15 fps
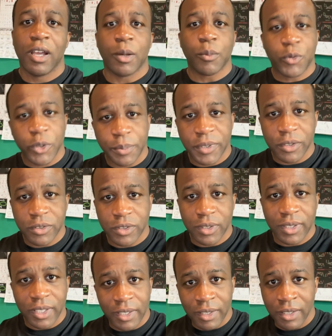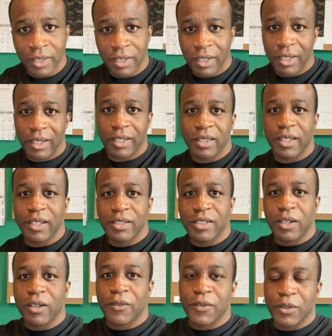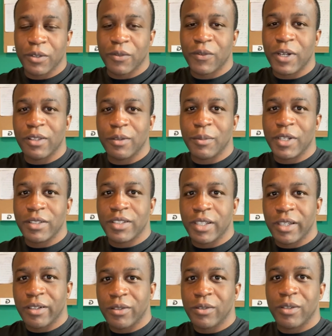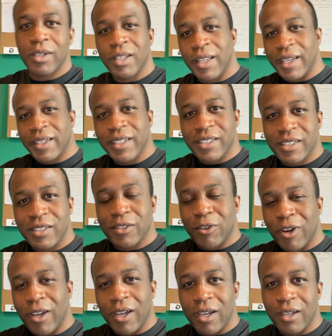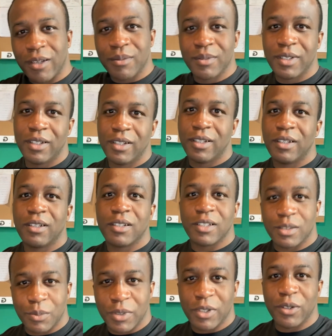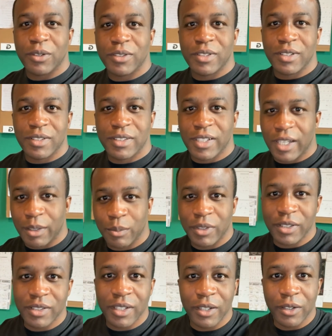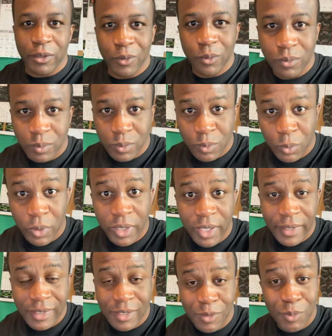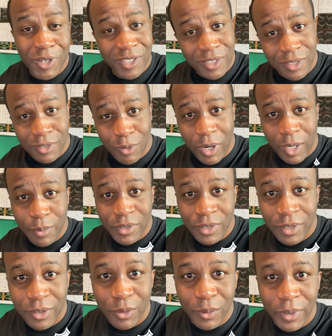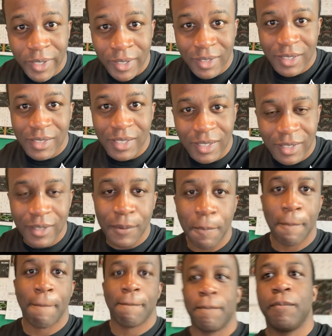I'm Crypto 2 Litty, and thanks y'all for following my channel. Like and subscribe, because we're going to the top. Let's go. 1K subscribers on the way. Let's get it.